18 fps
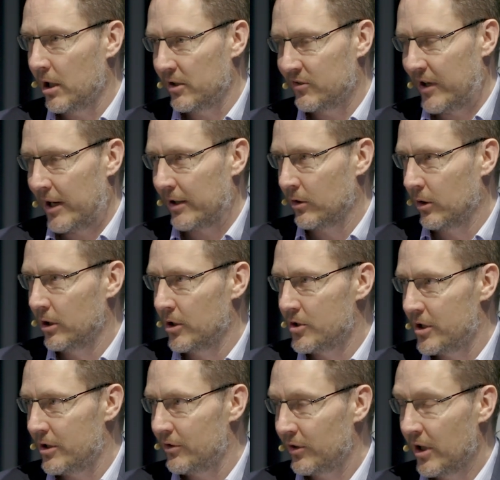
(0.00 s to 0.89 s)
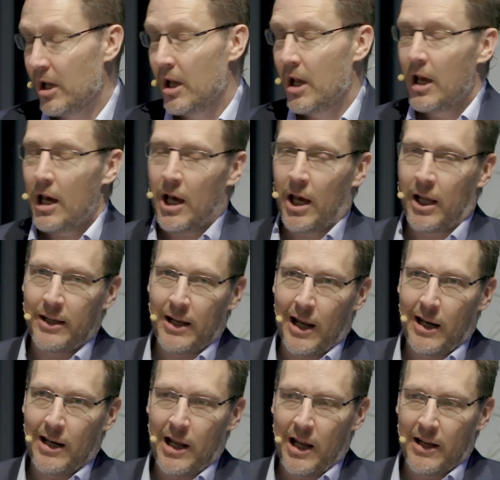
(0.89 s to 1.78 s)
technologies. And
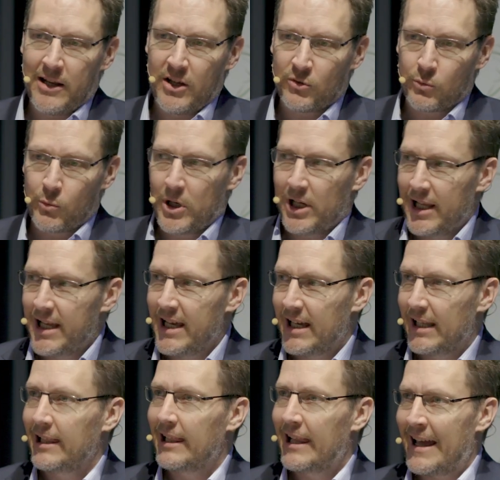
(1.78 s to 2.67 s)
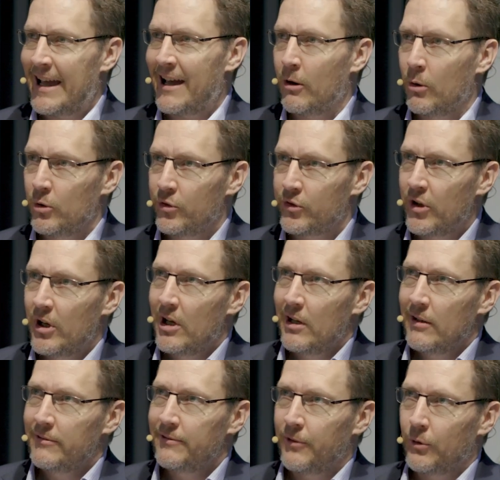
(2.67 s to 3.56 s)
this really allows
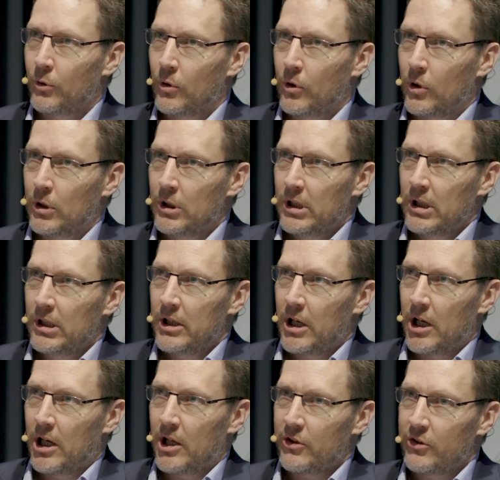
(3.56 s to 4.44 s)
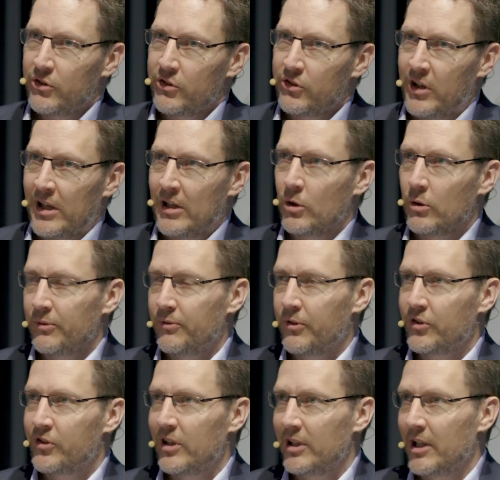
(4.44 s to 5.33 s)
for single
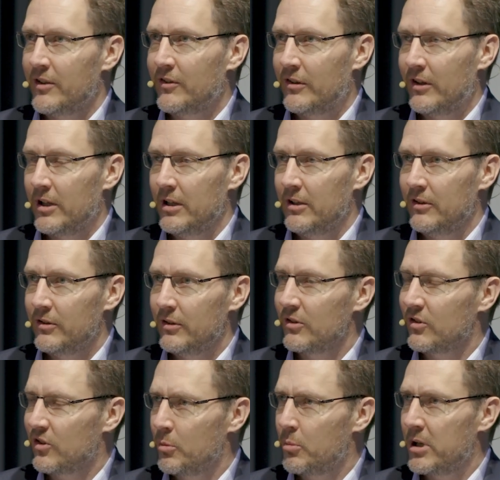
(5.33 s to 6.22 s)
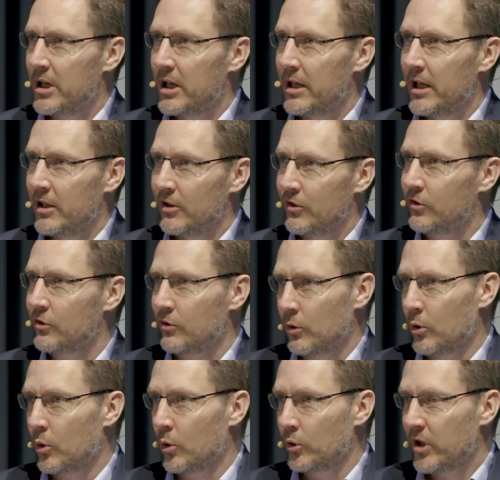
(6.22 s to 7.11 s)
facilities to be
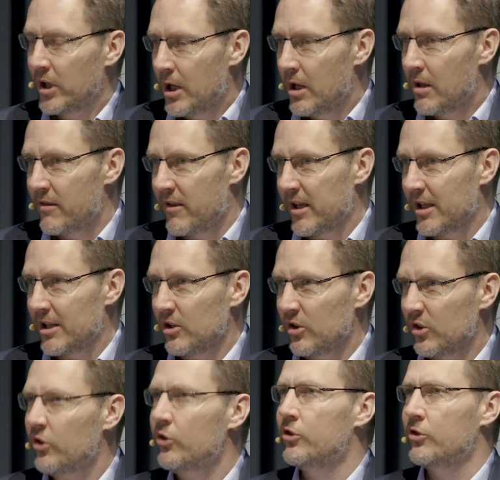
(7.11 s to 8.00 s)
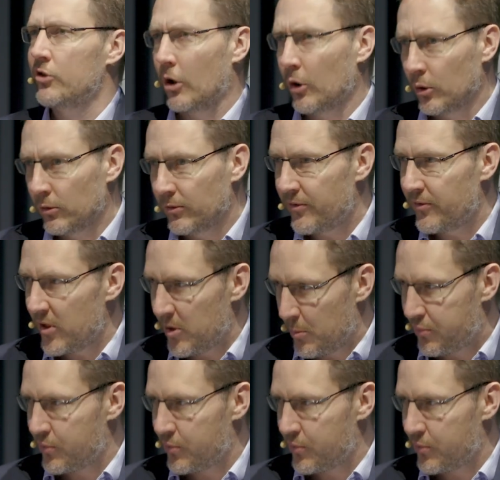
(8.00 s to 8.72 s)
installed that solve the